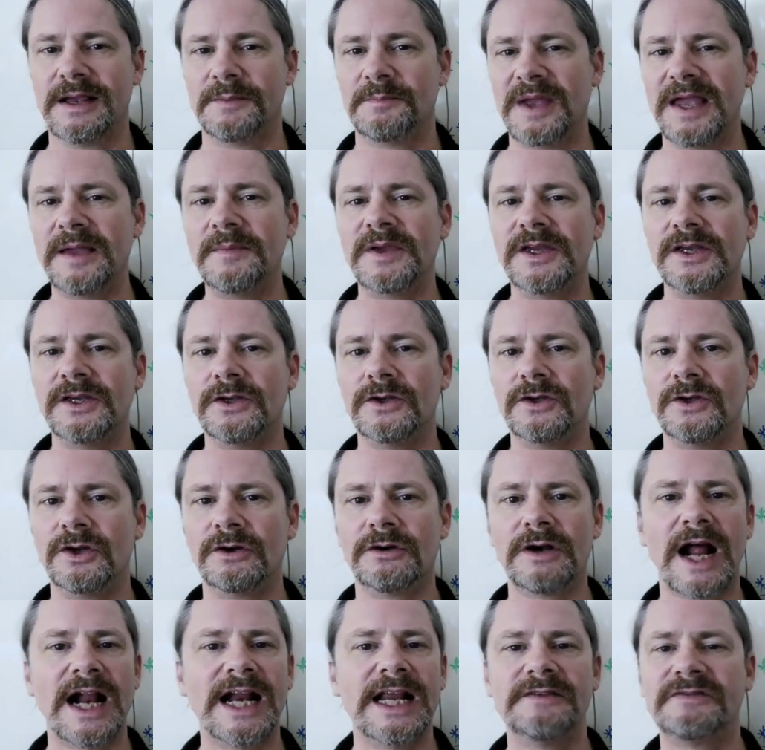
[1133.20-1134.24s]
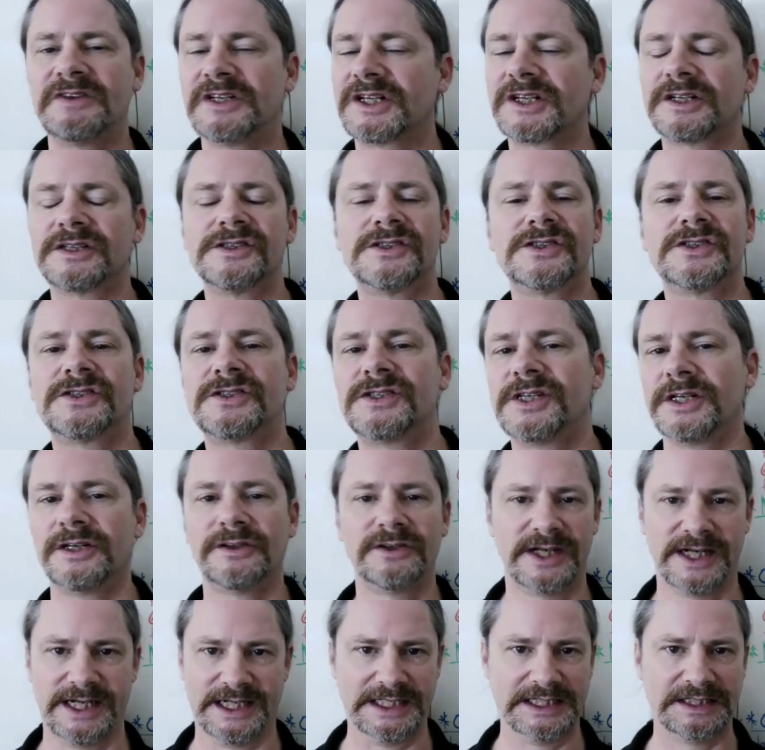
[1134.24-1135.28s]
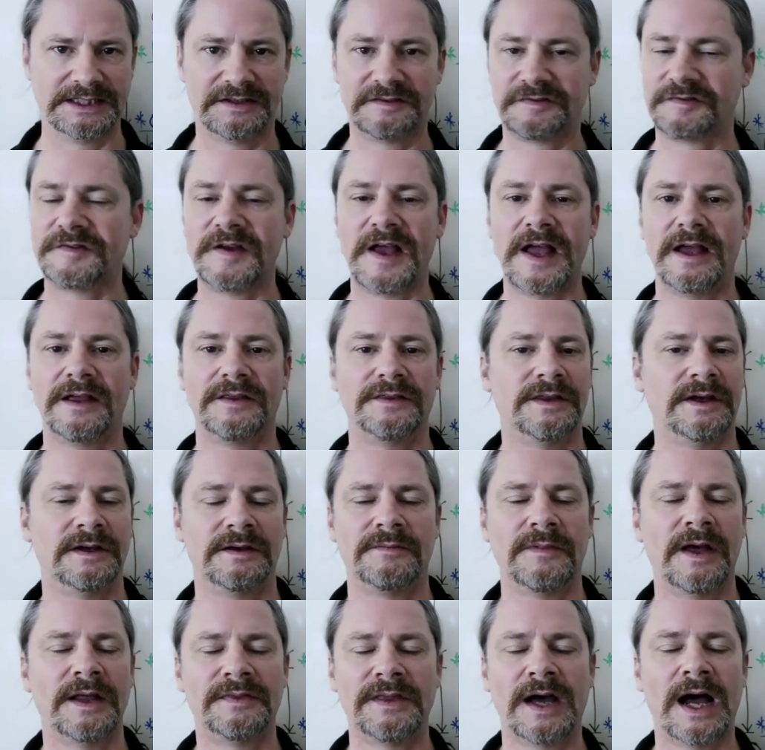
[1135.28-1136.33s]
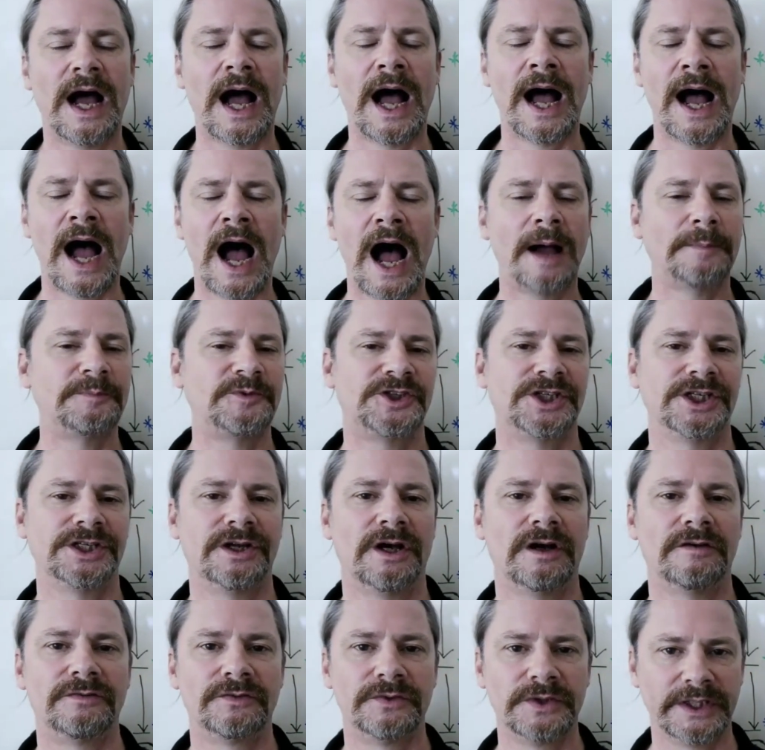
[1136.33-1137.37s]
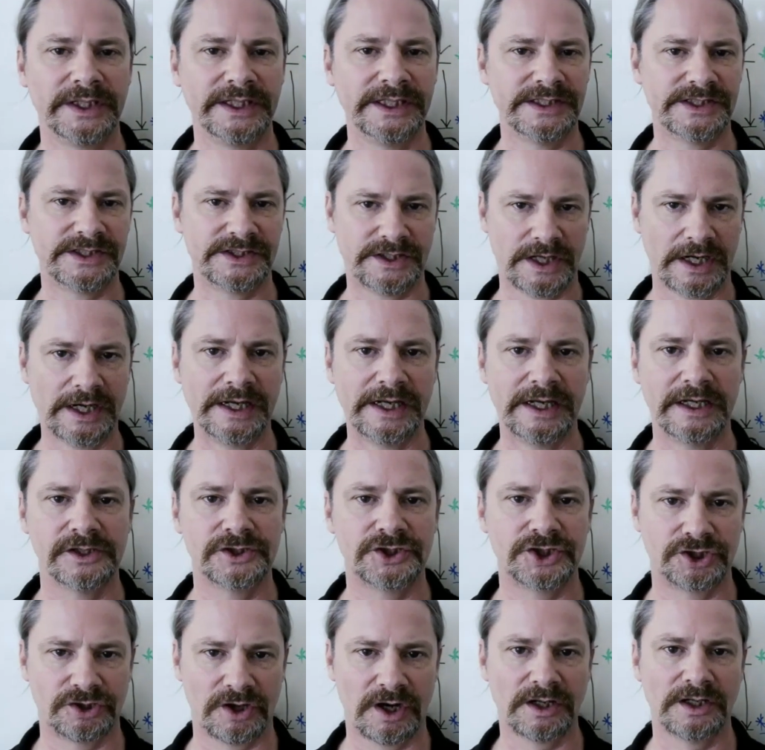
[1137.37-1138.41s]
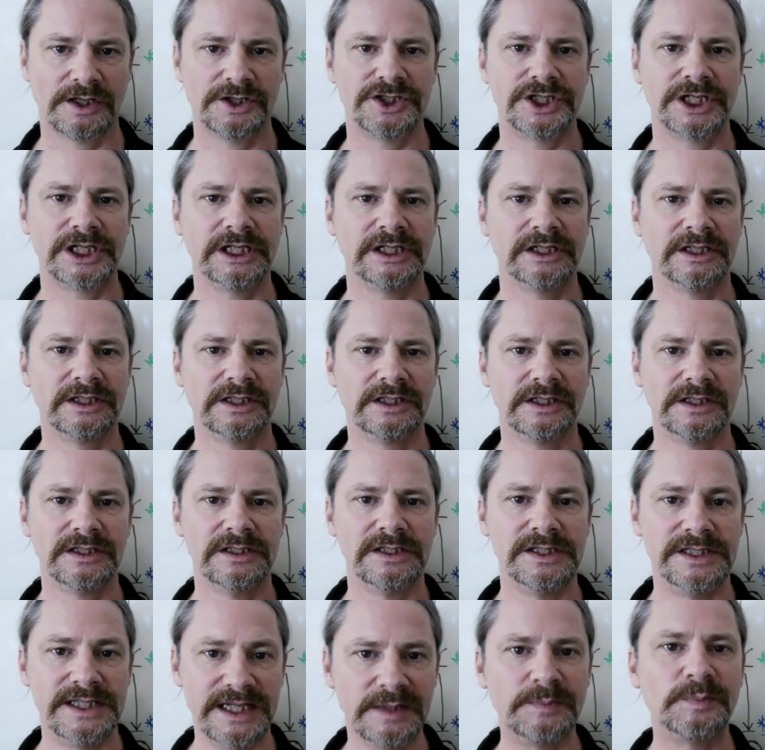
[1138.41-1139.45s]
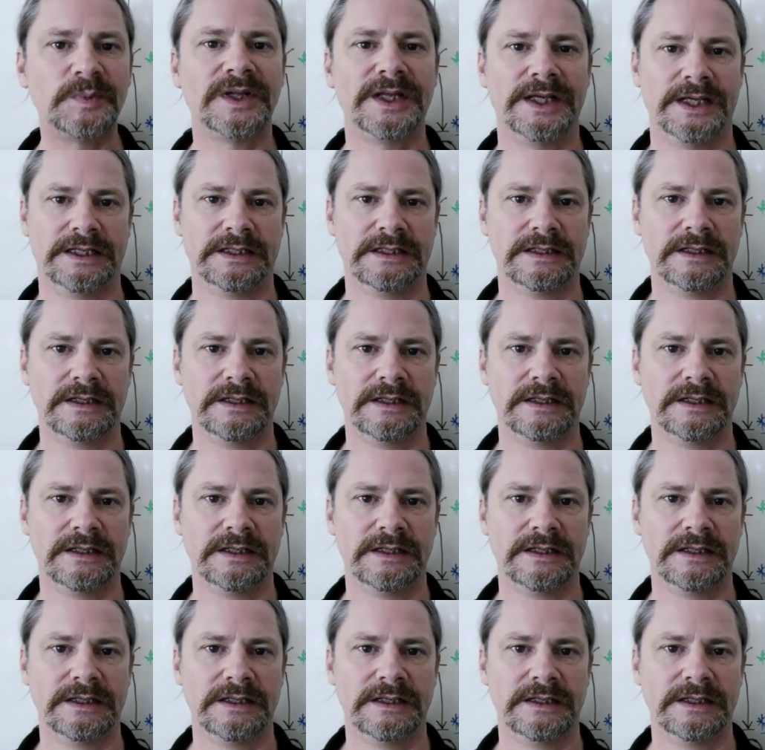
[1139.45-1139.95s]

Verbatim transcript: Maybe you're not even considering the fa the the option of really studying astrology deeply.